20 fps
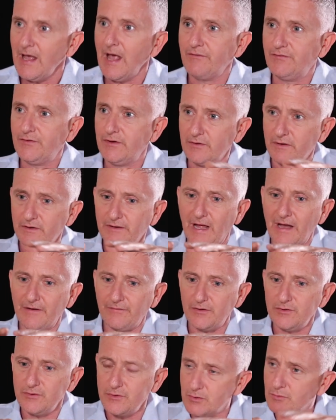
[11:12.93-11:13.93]
If you don't
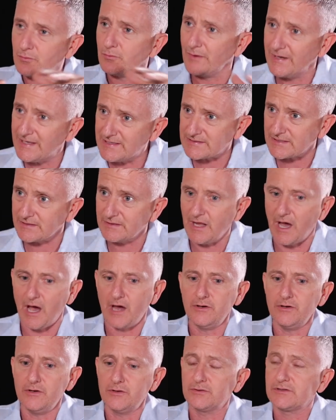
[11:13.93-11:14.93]
have a new reason,
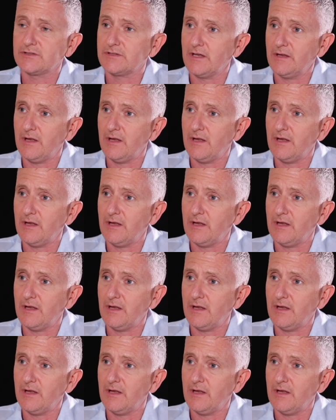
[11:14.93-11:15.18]
a new